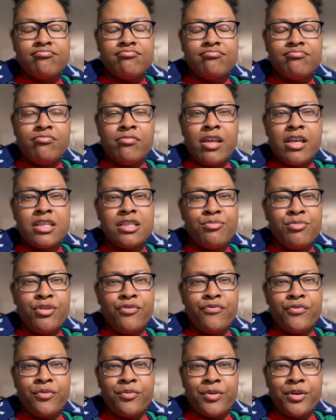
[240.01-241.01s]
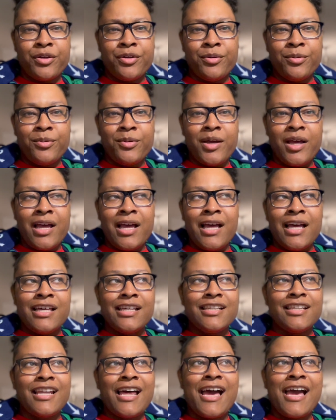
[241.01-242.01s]
let's be for real,
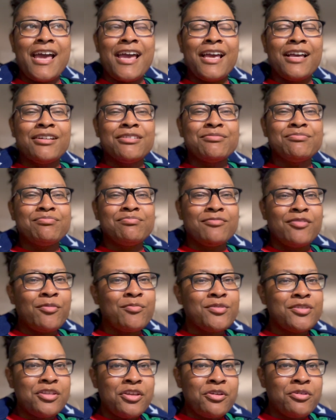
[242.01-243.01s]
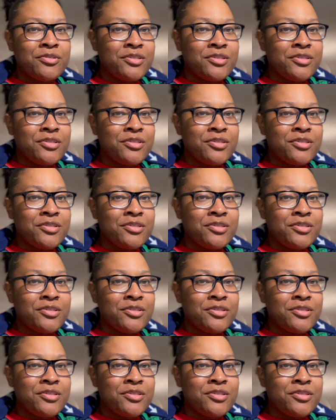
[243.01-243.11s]
like, I'm still